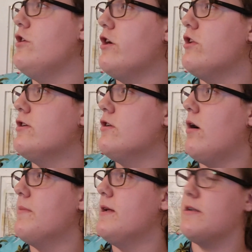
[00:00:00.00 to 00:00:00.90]
Jason
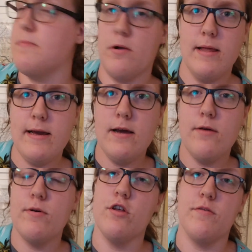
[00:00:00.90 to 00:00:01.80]
nominates Marlena,
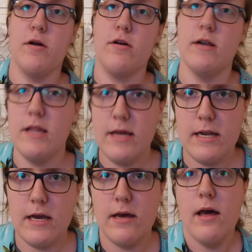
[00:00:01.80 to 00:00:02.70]
which is Mark and Elena,